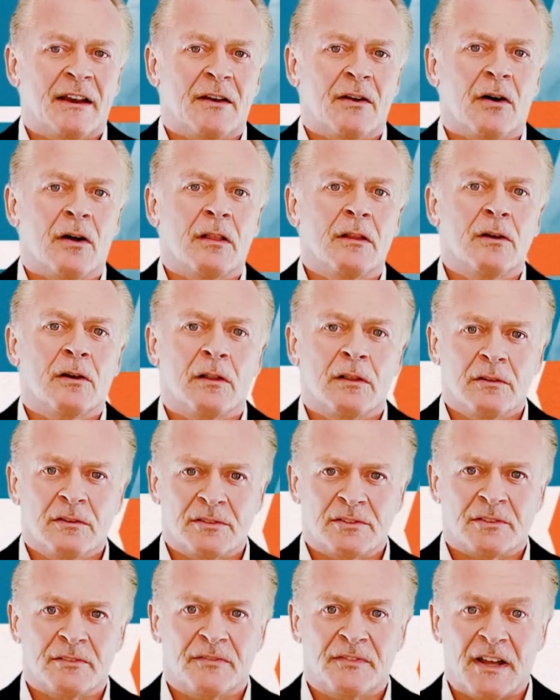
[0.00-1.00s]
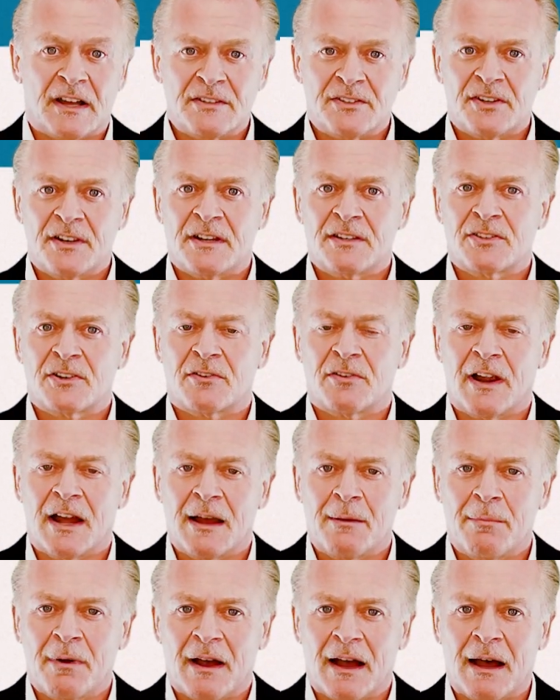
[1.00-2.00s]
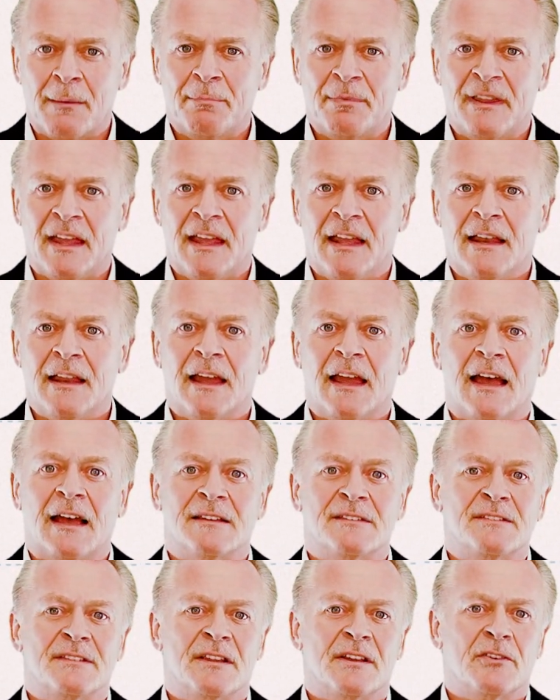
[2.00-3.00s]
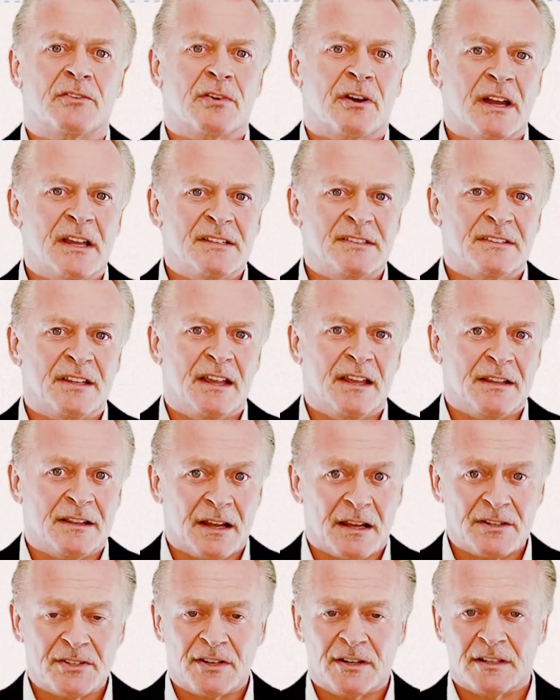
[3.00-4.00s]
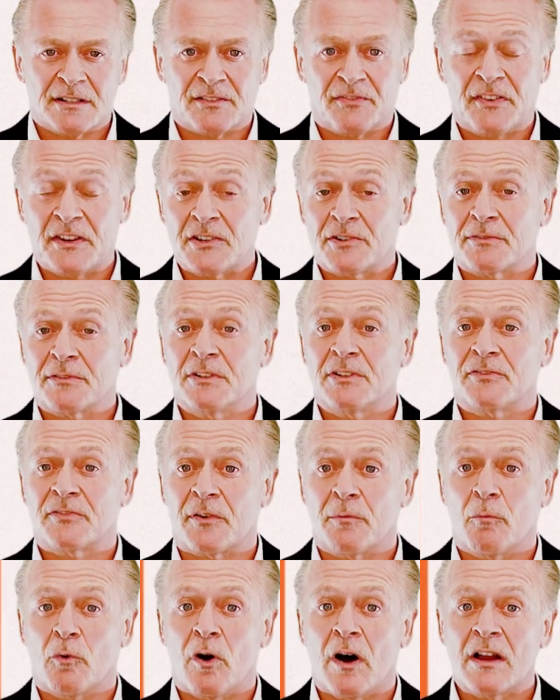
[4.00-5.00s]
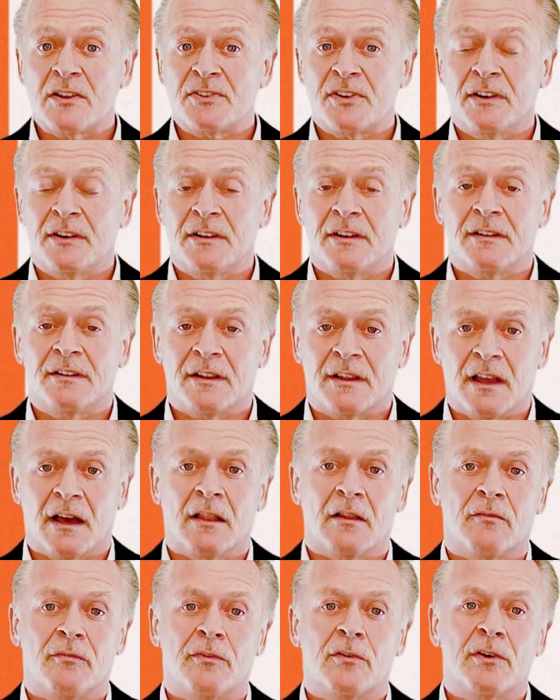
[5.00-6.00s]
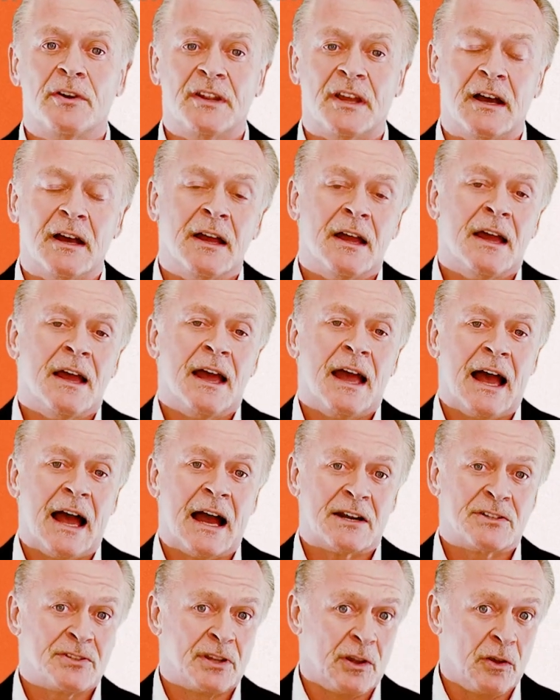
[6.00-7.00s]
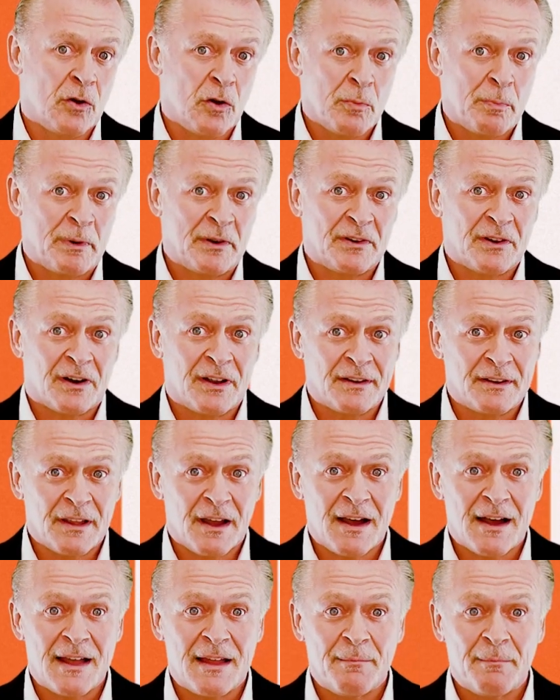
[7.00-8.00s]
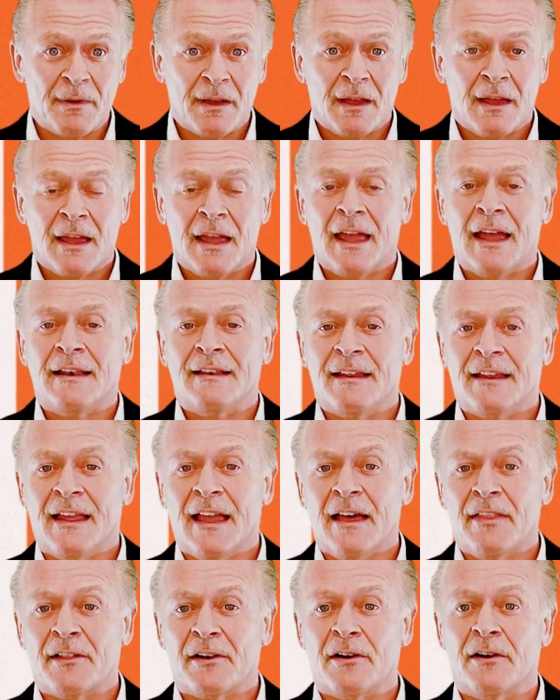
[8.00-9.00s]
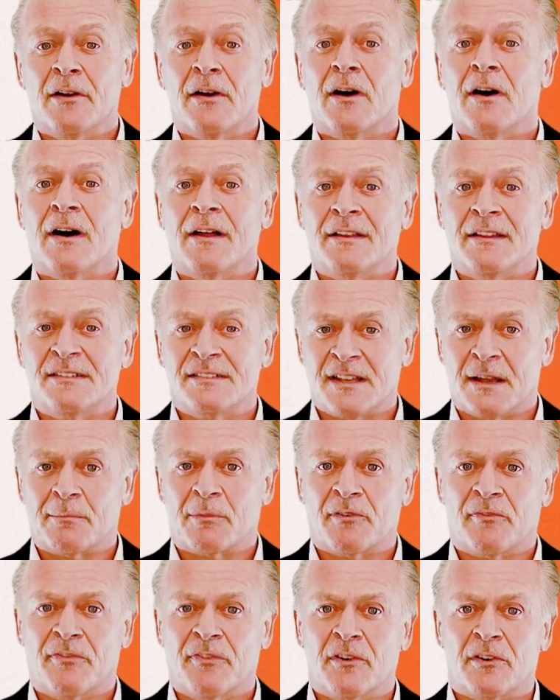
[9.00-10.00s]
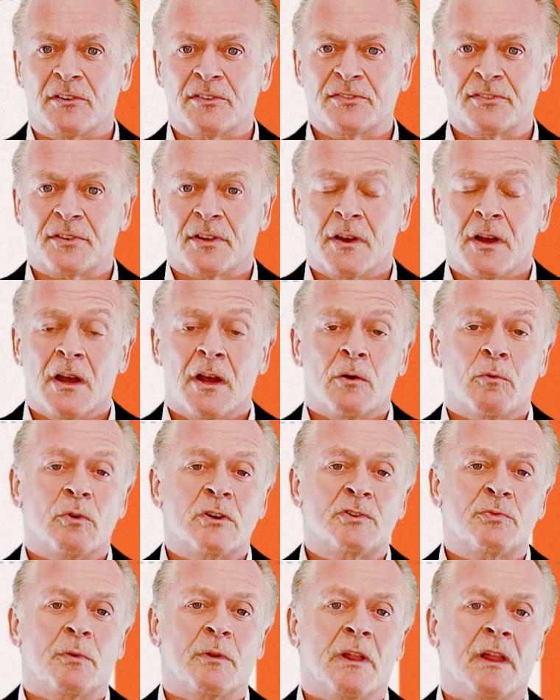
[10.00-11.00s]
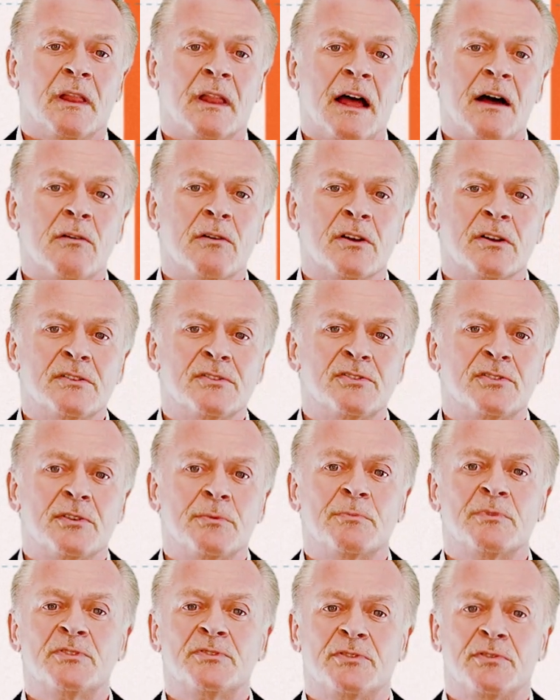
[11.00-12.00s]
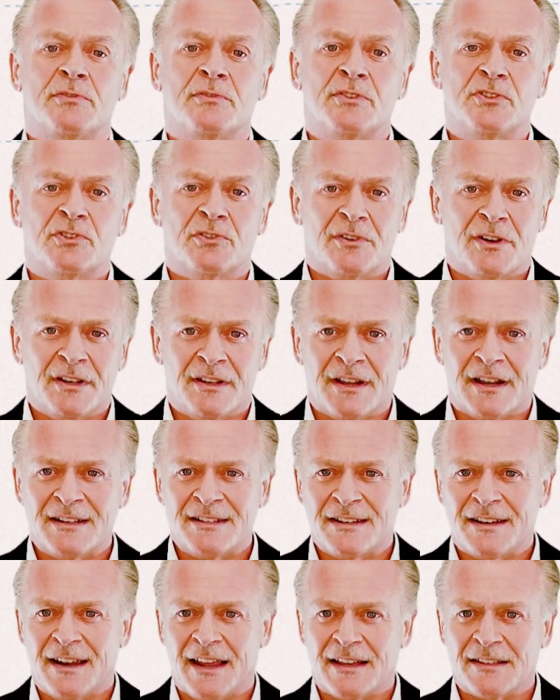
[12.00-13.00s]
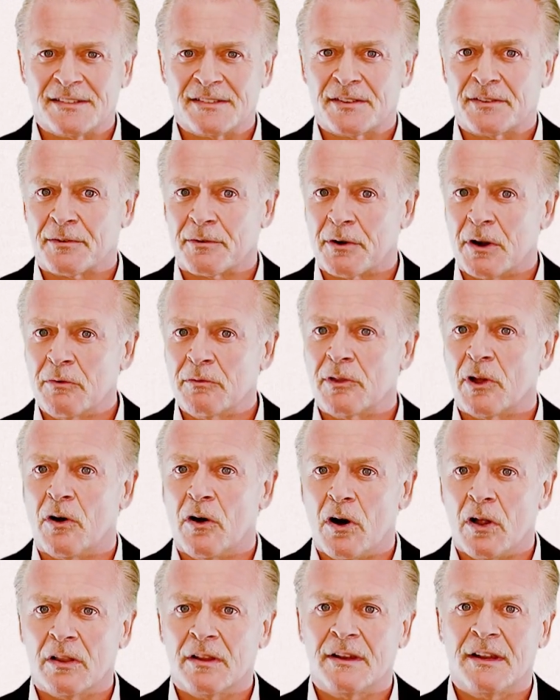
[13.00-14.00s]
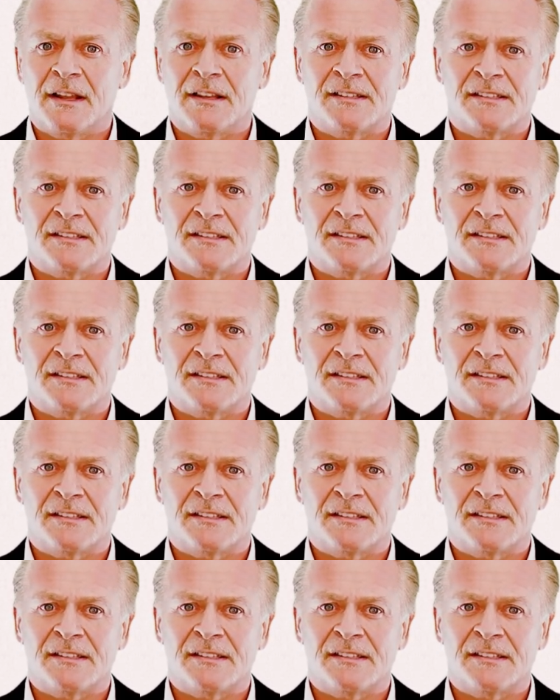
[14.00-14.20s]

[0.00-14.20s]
an all-inclusive Dungeness crab update as the tri-state Dungeness fisheries from Washington to California actually opened on time and together on December 1st, which will allow consumers to enjoy Dungeness throughout the holiday